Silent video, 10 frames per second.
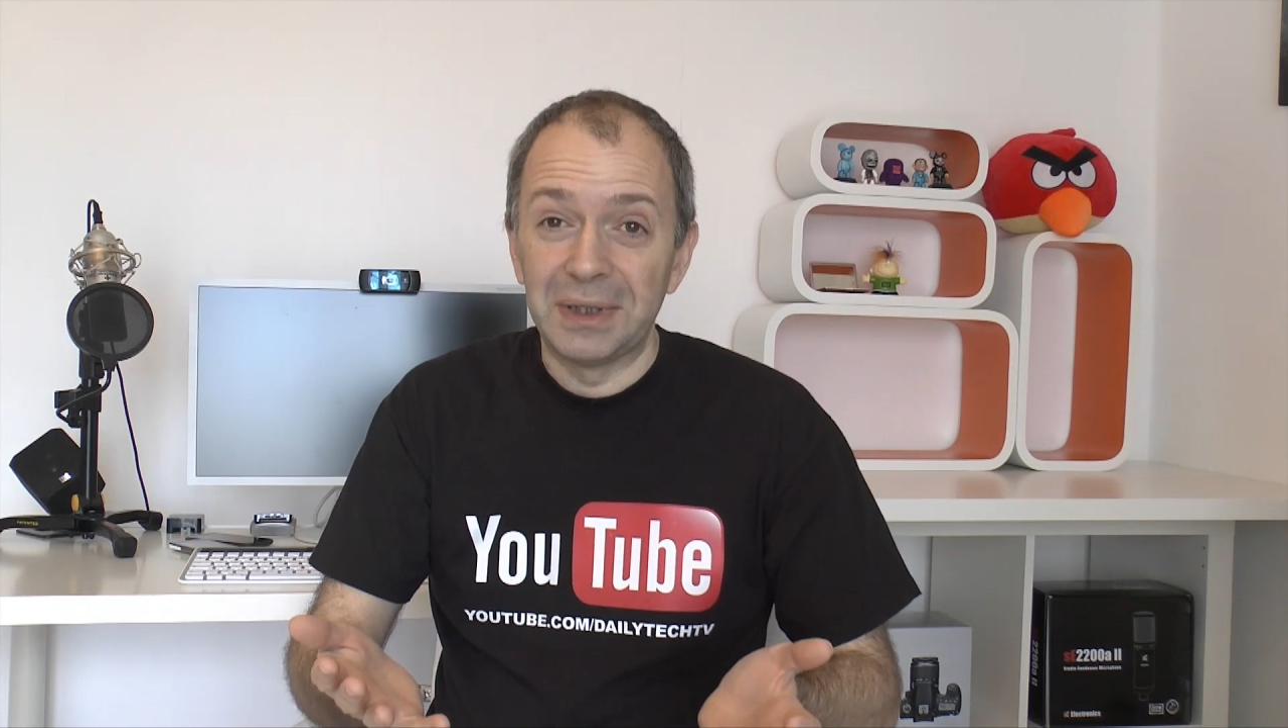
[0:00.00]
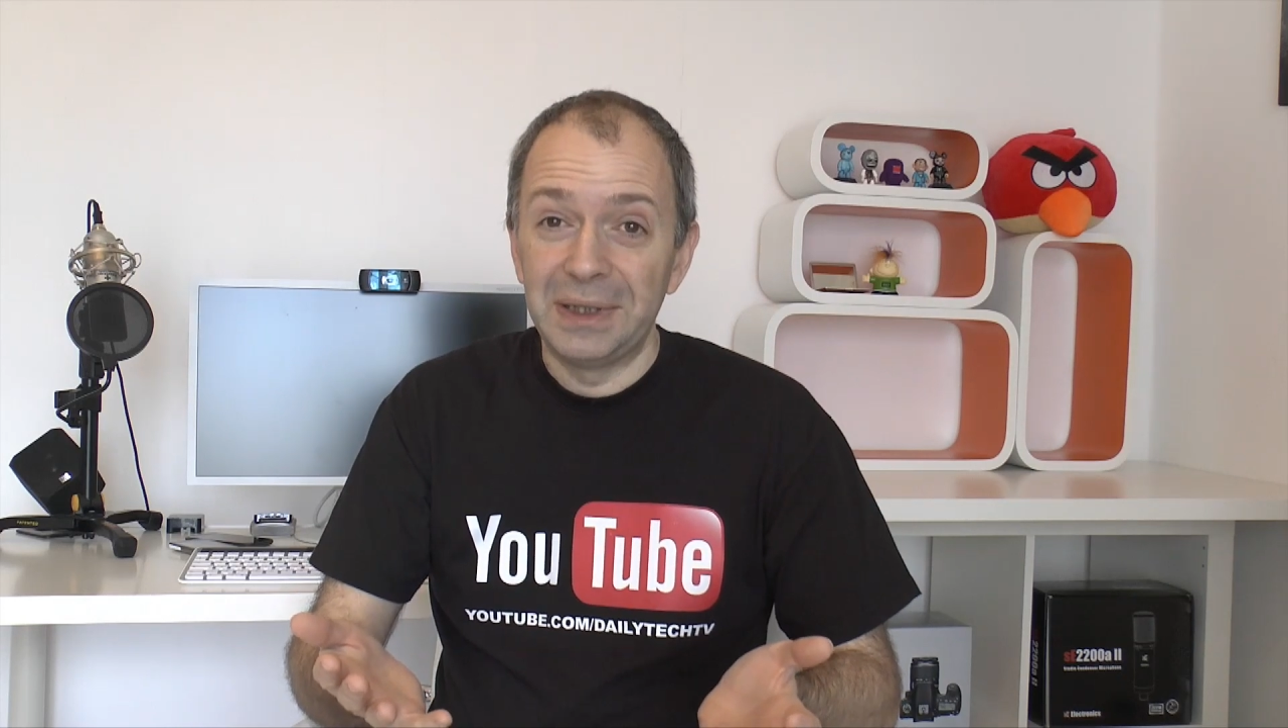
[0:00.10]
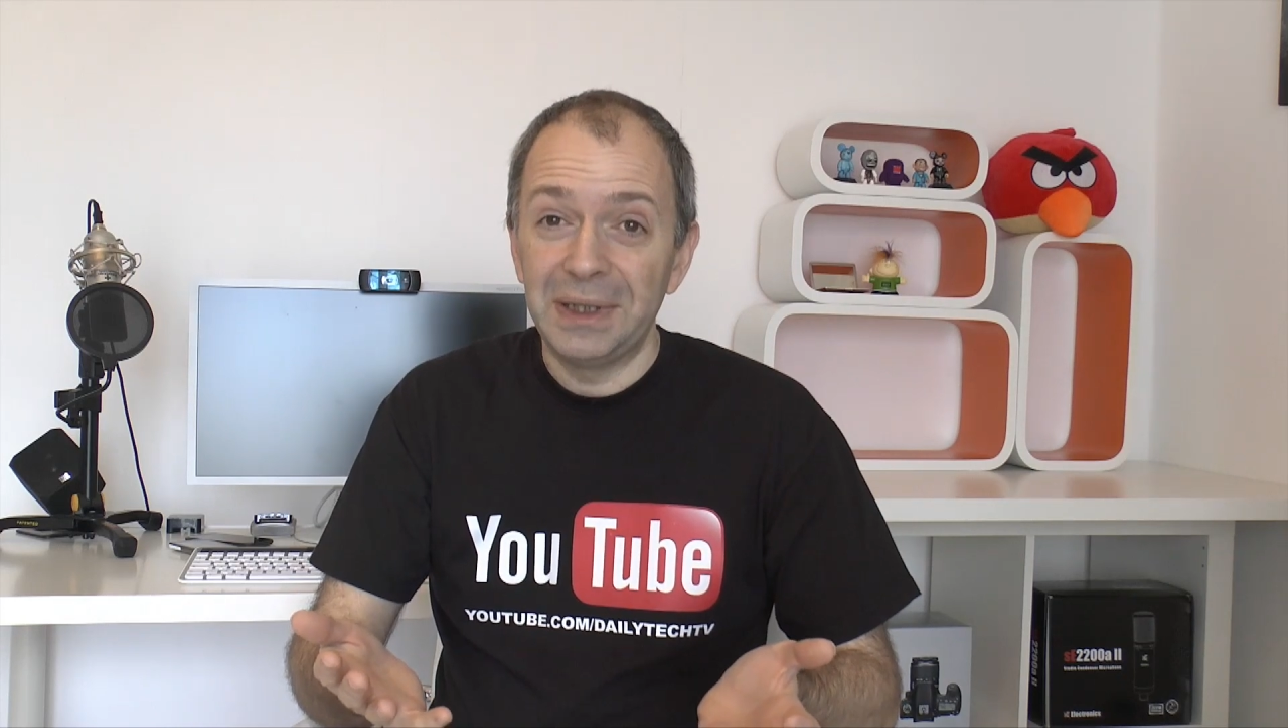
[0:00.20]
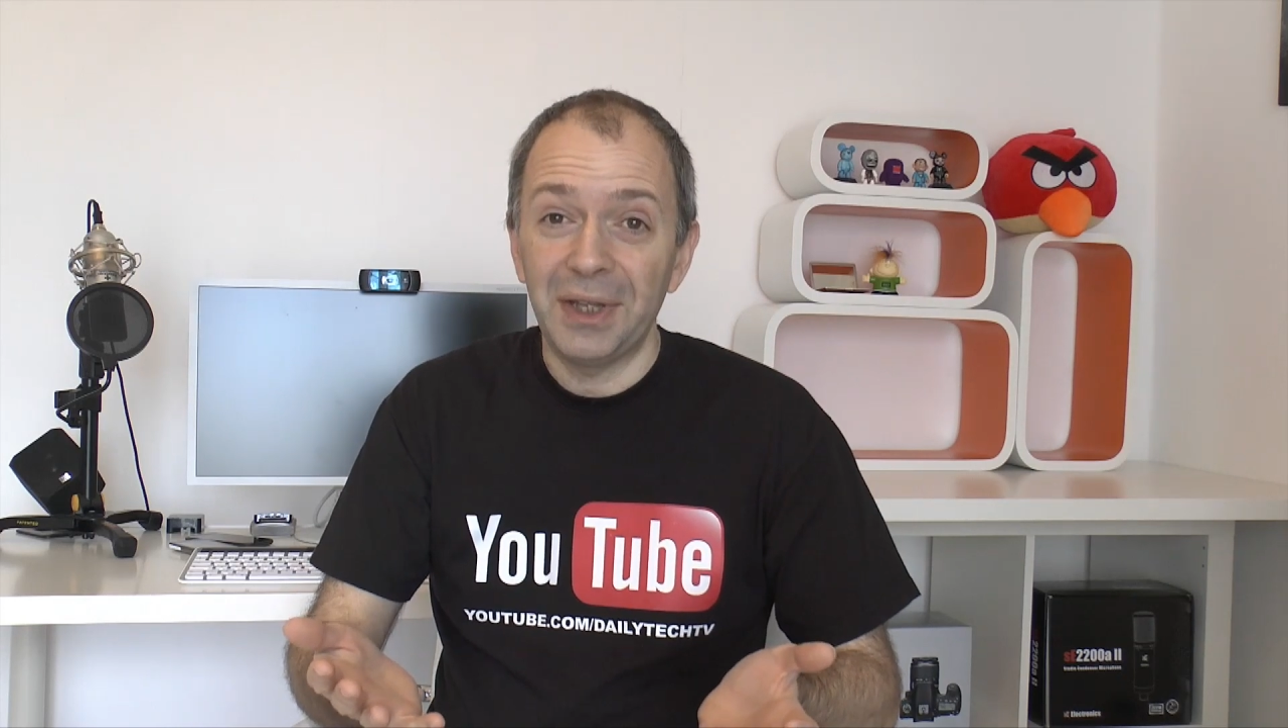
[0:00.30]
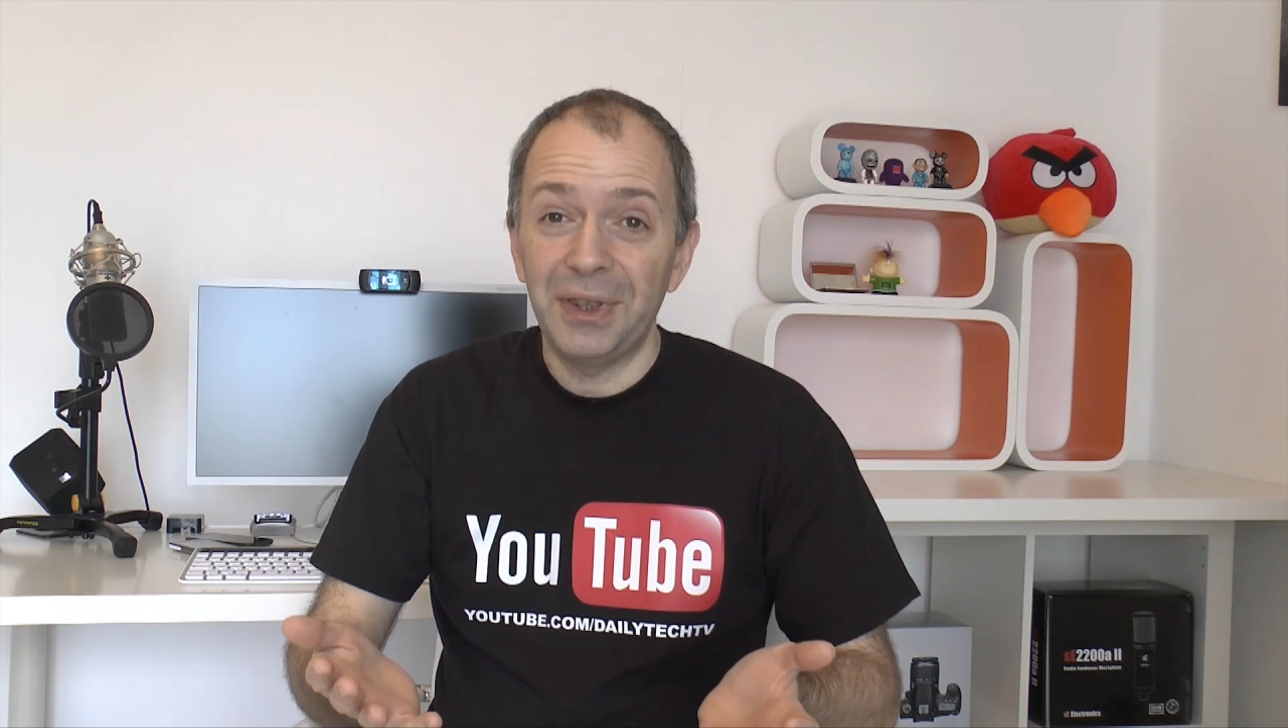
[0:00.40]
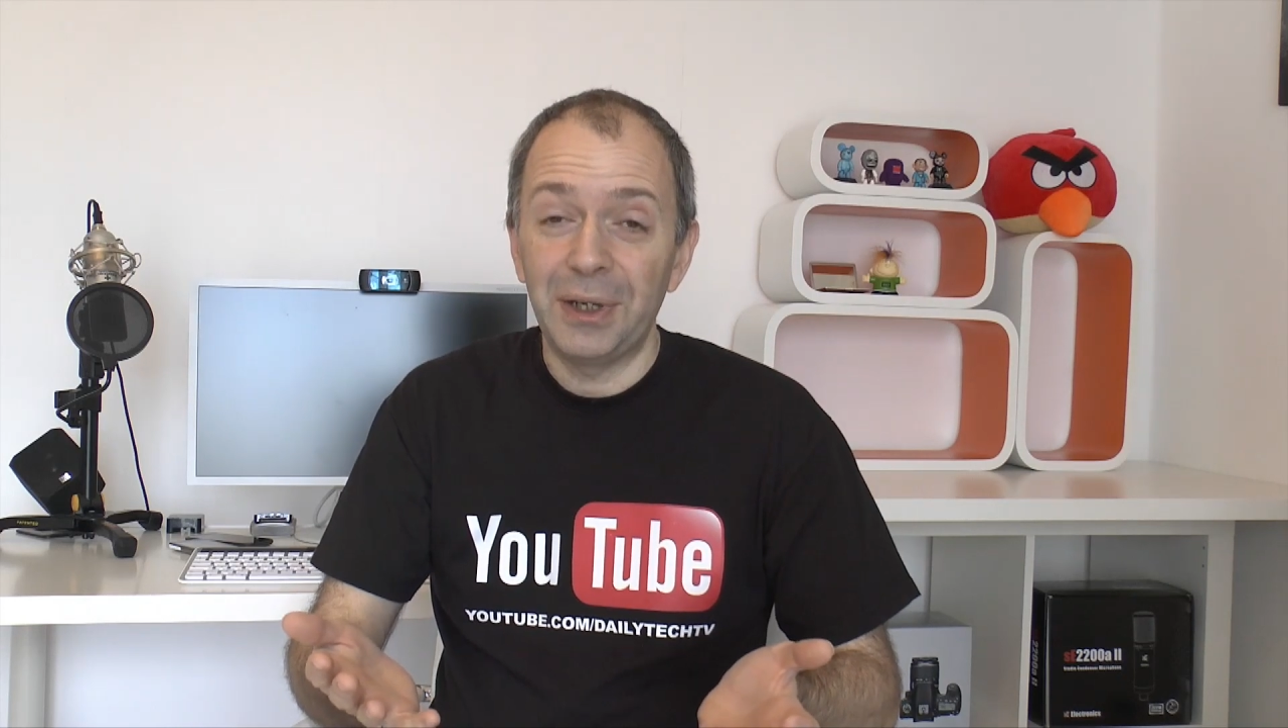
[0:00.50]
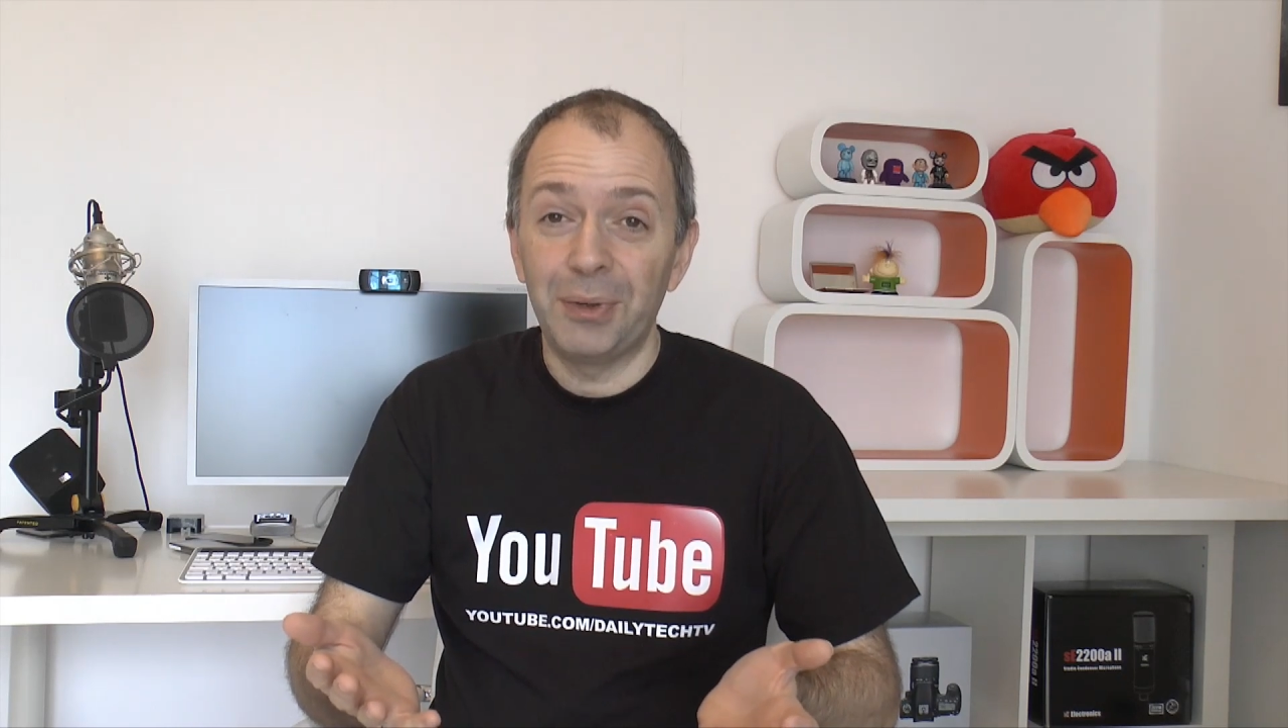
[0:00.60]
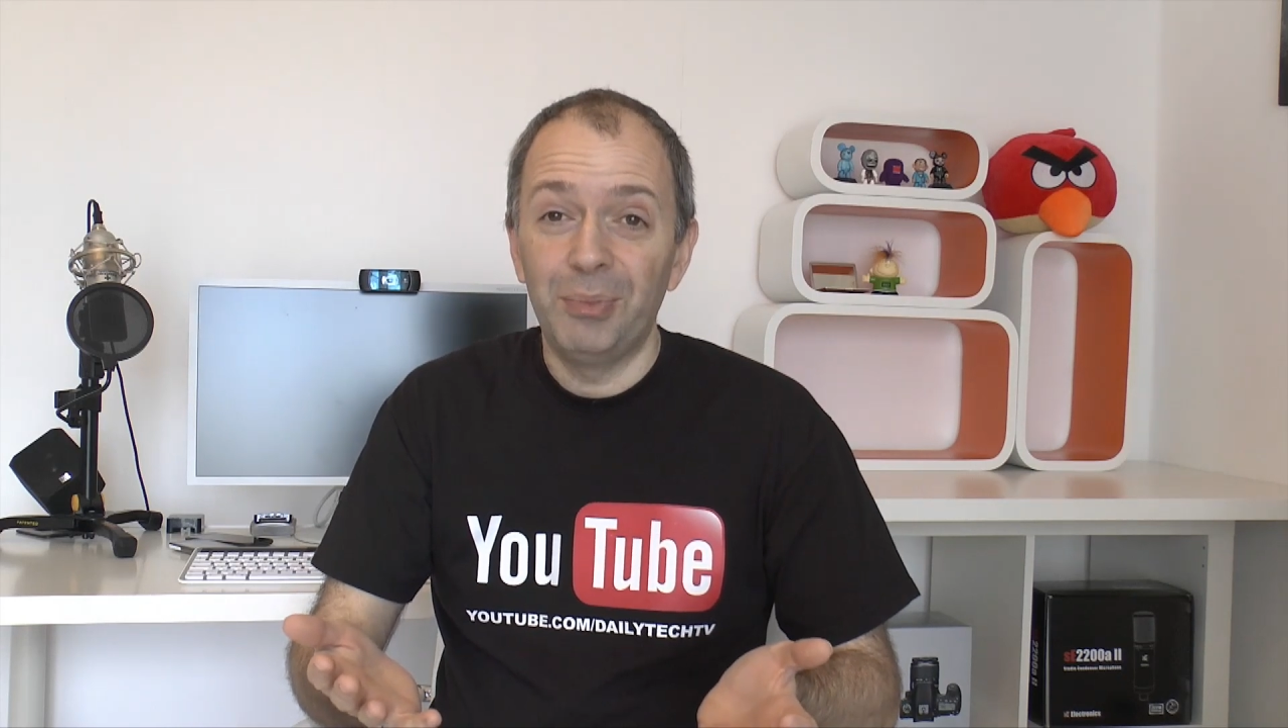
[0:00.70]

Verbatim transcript: Nothing